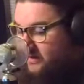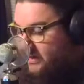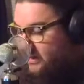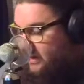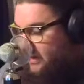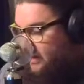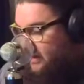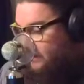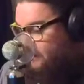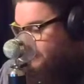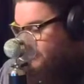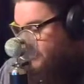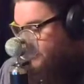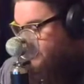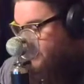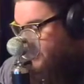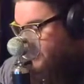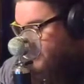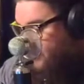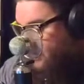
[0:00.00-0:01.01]
I pretty
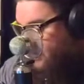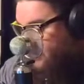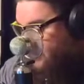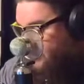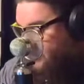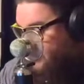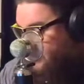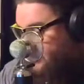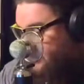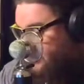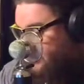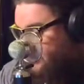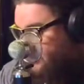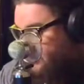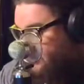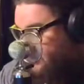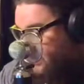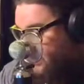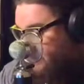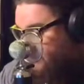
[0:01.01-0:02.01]
much
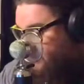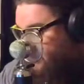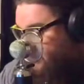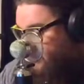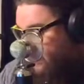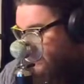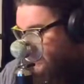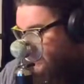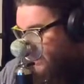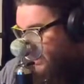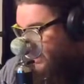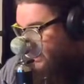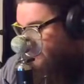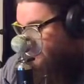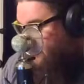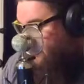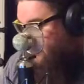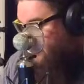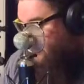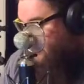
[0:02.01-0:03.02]
gave a recap
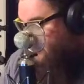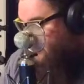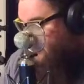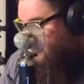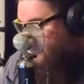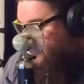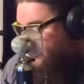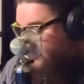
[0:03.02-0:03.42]
of